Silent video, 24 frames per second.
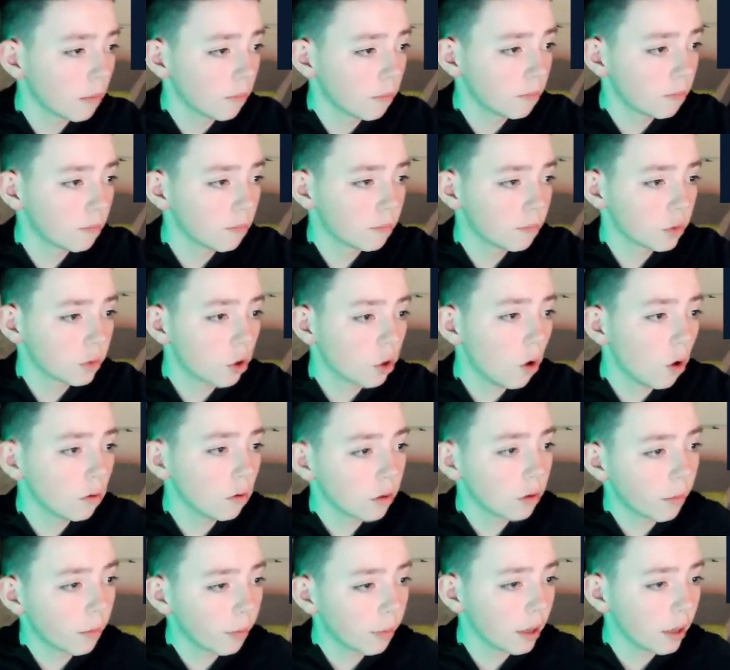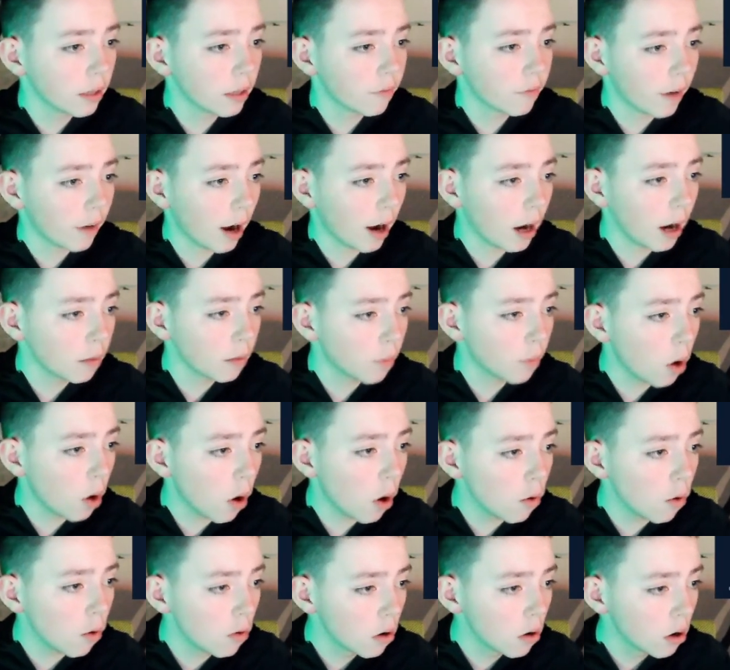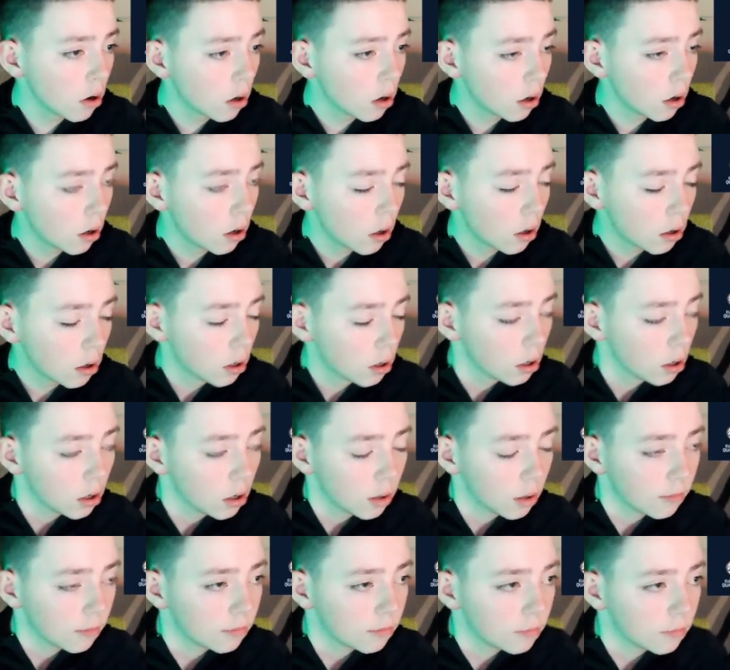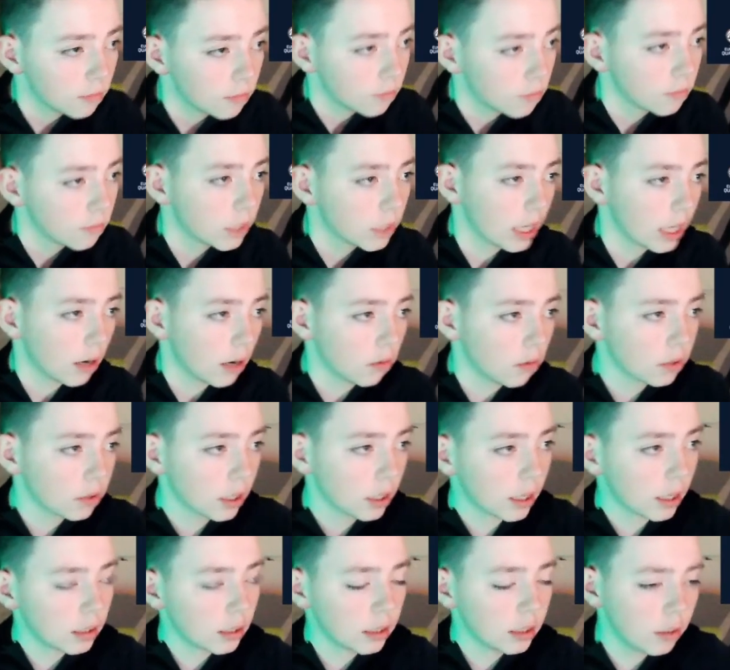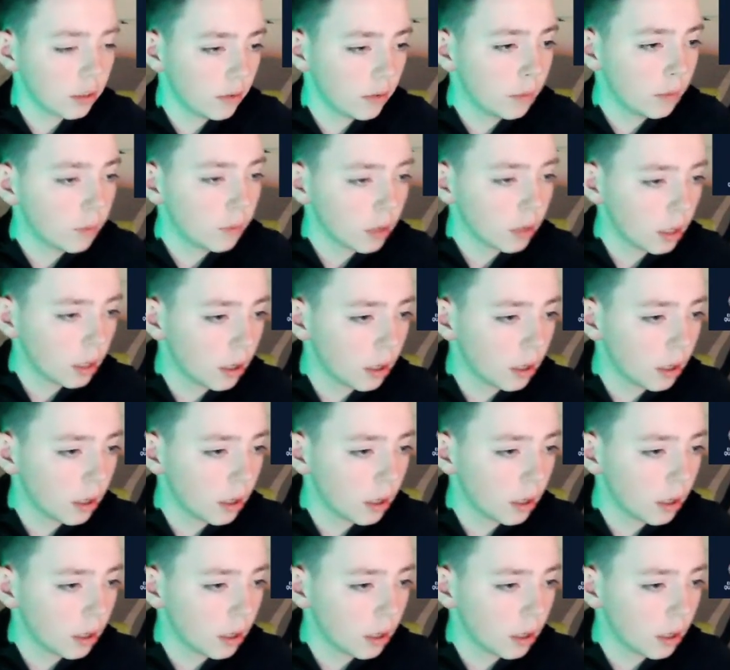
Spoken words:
Scotland complaining for a handball. We can't, obviously can't see the replay yet.